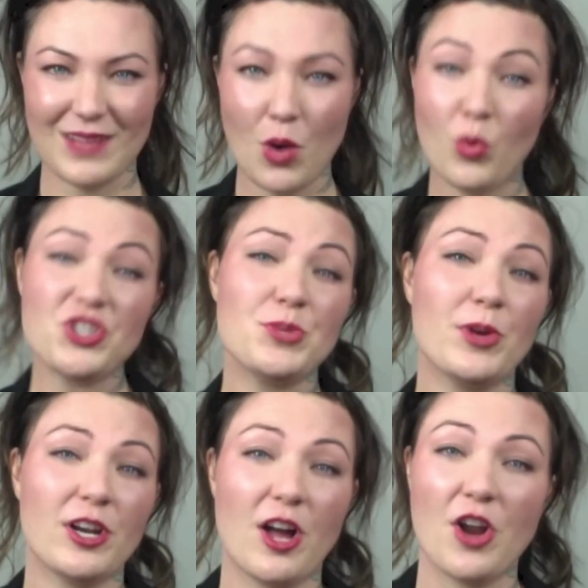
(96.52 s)
Once she put
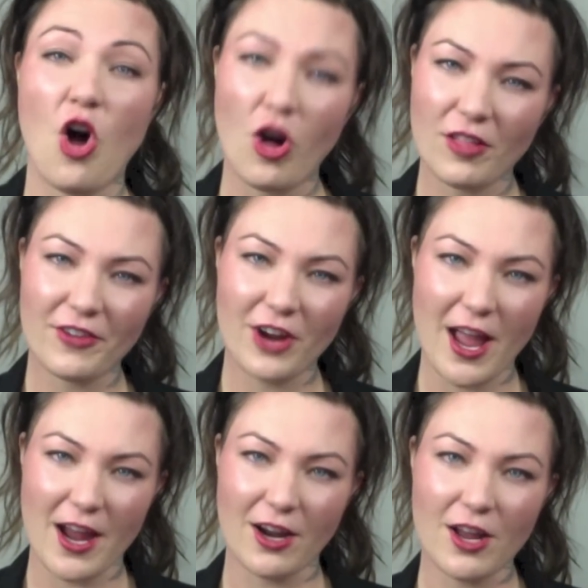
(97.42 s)
it on all of her
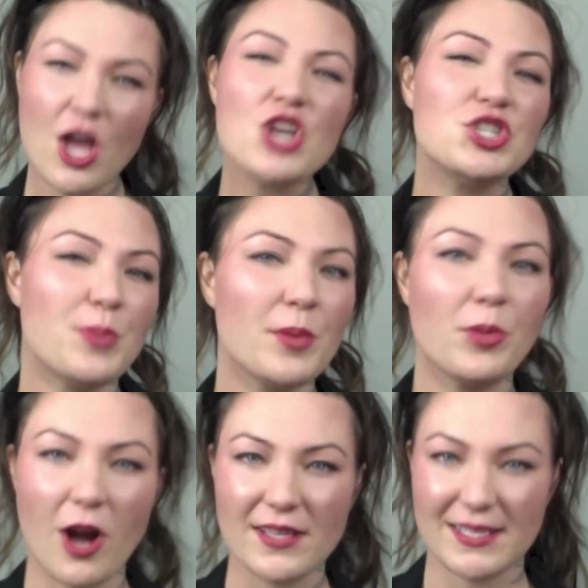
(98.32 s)
hair, she put a
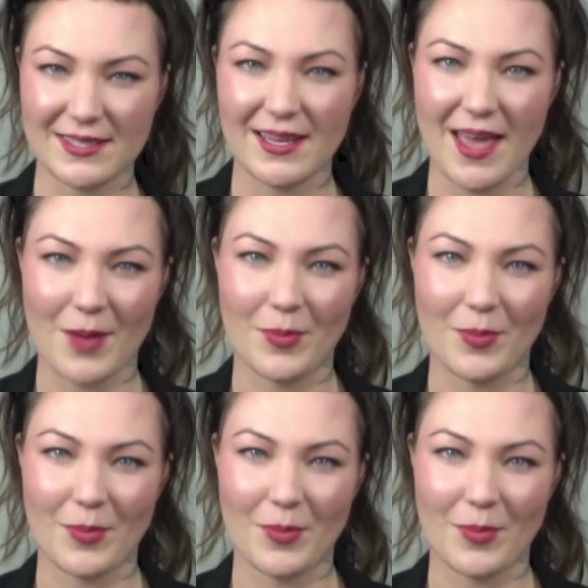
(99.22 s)
processing cap